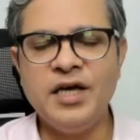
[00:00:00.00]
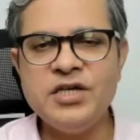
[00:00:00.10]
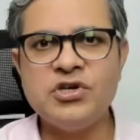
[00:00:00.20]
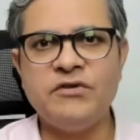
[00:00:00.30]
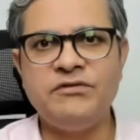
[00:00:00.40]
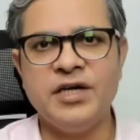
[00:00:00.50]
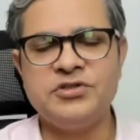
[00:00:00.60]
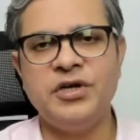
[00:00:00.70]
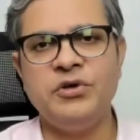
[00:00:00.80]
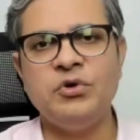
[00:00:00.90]
each of
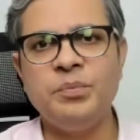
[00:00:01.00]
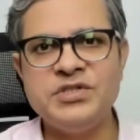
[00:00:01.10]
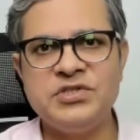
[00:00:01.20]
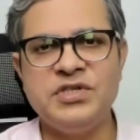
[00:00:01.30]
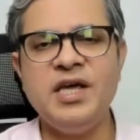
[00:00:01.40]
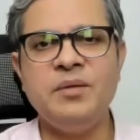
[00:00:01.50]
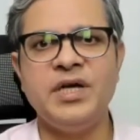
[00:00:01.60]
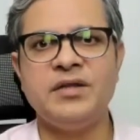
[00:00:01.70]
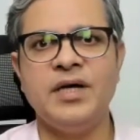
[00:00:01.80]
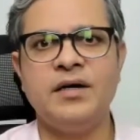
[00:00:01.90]
lecture you'd be seeing
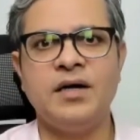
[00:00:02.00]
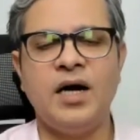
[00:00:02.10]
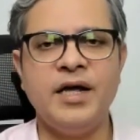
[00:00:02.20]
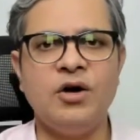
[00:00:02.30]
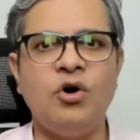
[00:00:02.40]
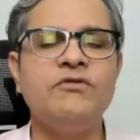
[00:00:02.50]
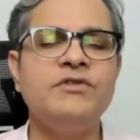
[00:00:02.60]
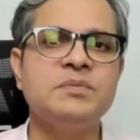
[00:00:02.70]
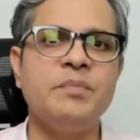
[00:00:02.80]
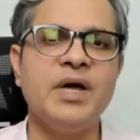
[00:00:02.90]
me that I
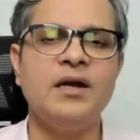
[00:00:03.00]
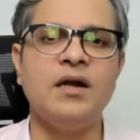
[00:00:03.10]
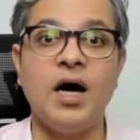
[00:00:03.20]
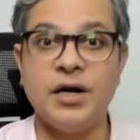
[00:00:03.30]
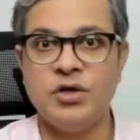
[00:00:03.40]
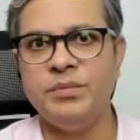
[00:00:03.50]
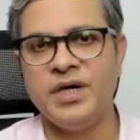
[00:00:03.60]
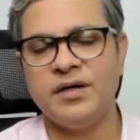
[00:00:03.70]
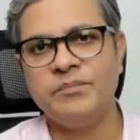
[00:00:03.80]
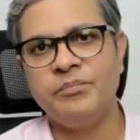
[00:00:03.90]
always make an argument.